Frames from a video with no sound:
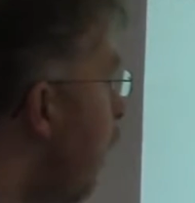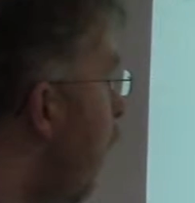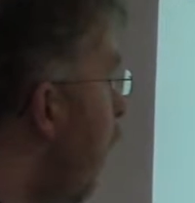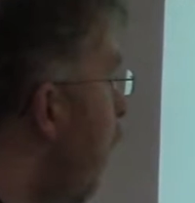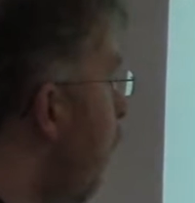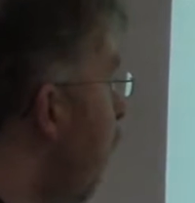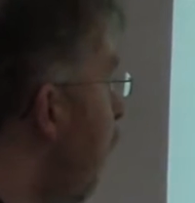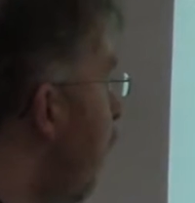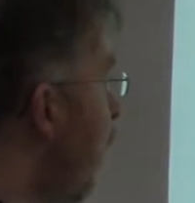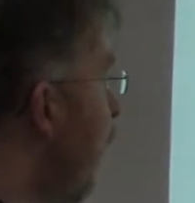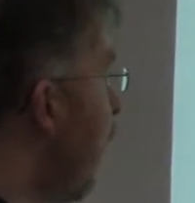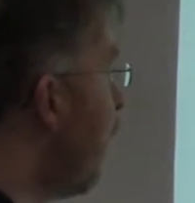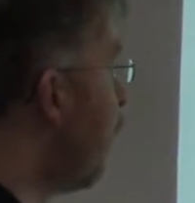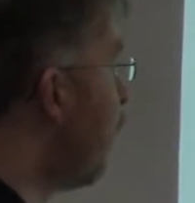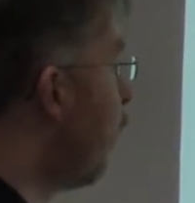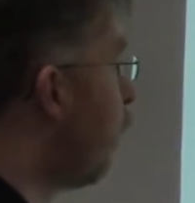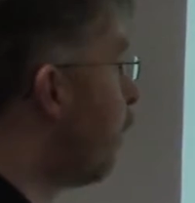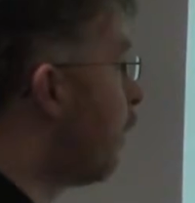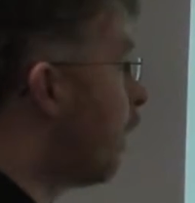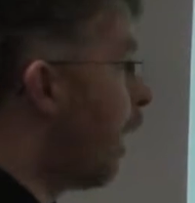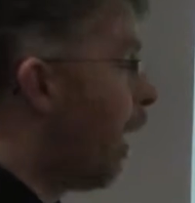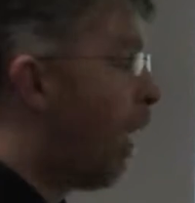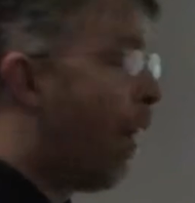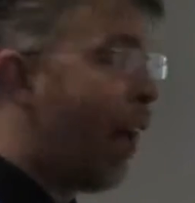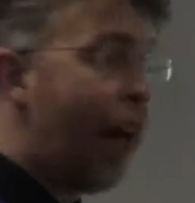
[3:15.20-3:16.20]
We then
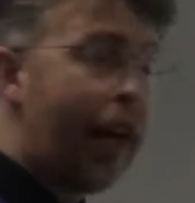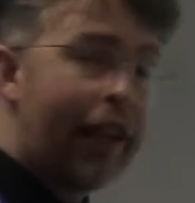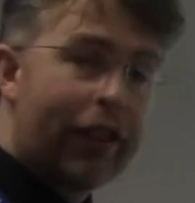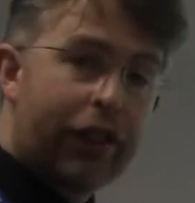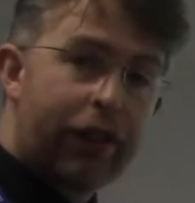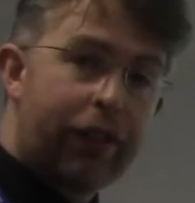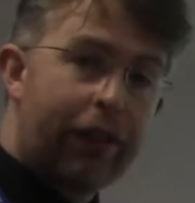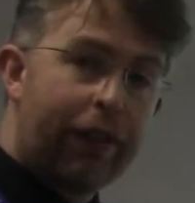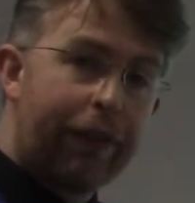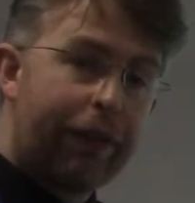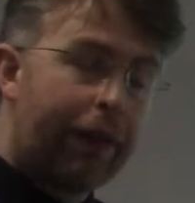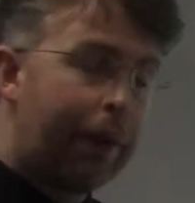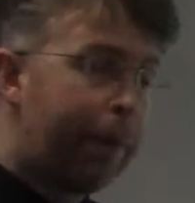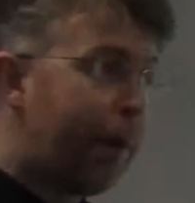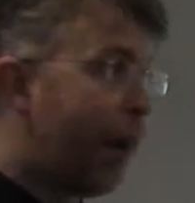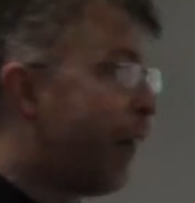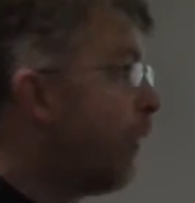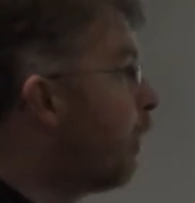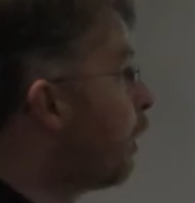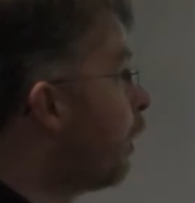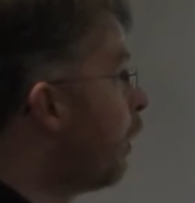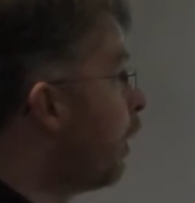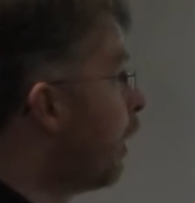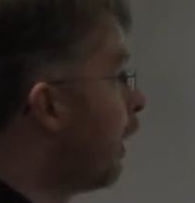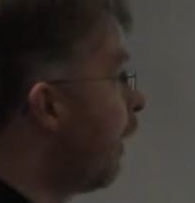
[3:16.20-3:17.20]
use extra
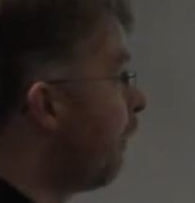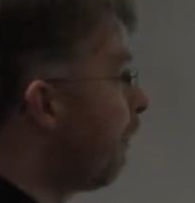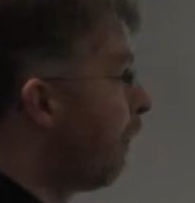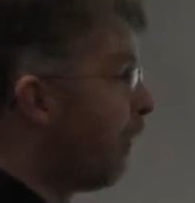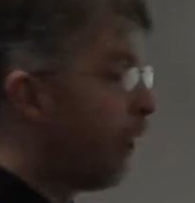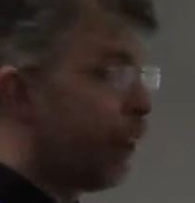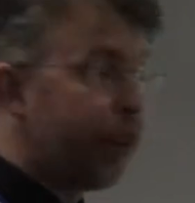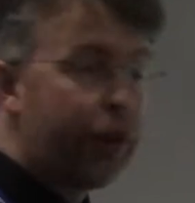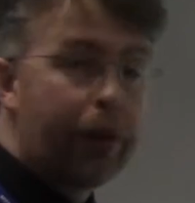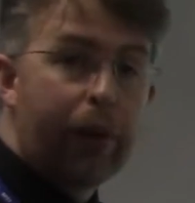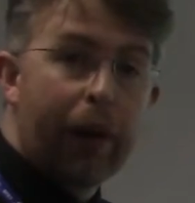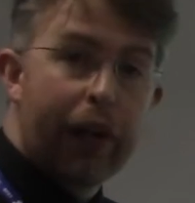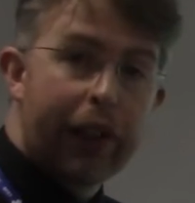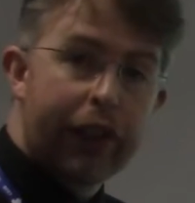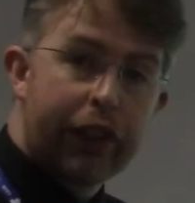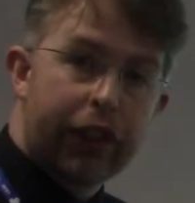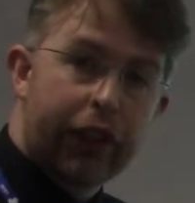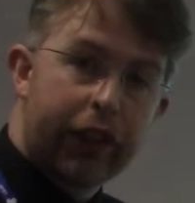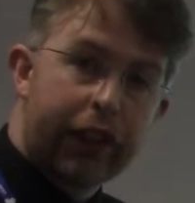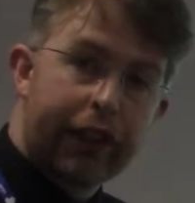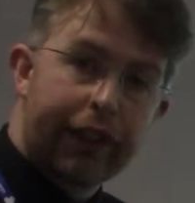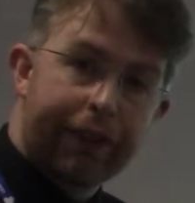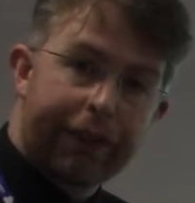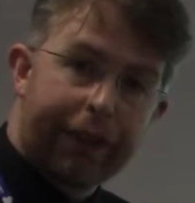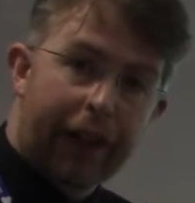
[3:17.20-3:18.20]
information given in the
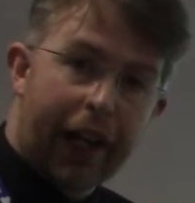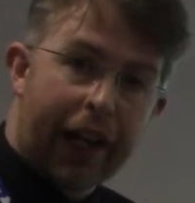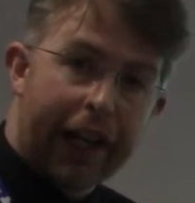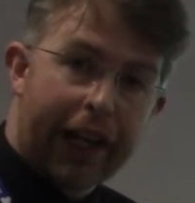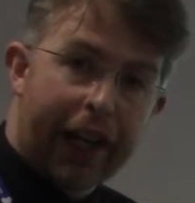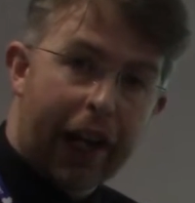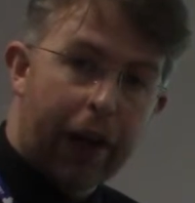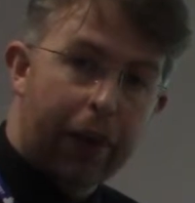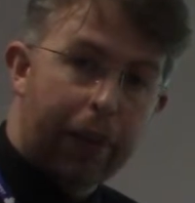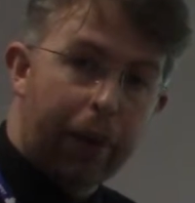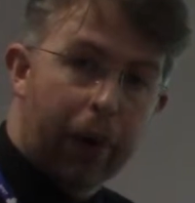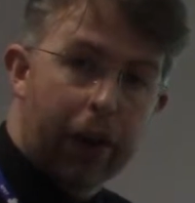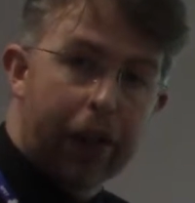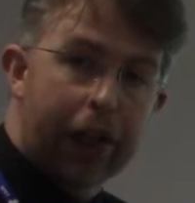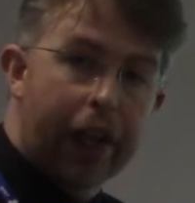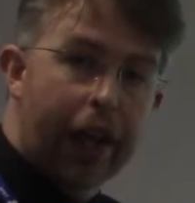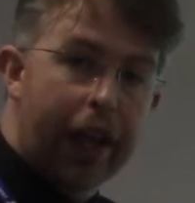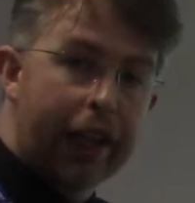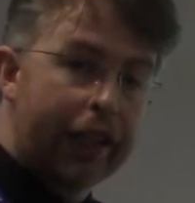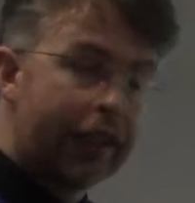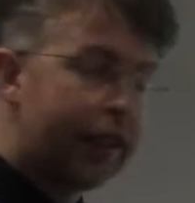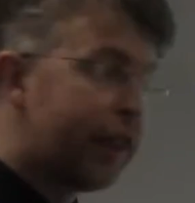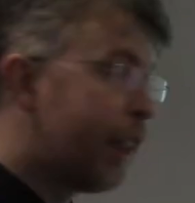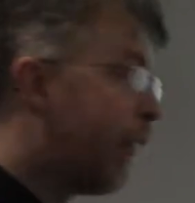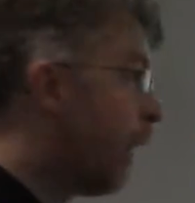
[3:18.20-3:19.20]
question to find out what
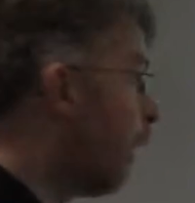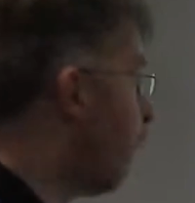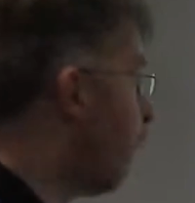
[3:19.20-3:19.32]
that c